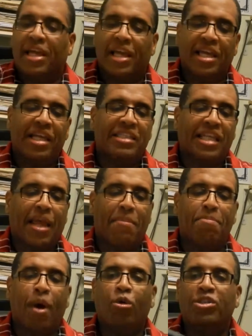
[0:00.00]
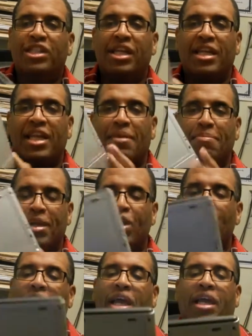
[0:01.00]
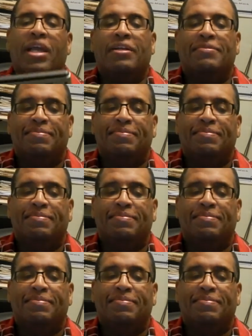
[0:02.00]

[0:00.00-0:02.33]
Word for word: it is a motion computing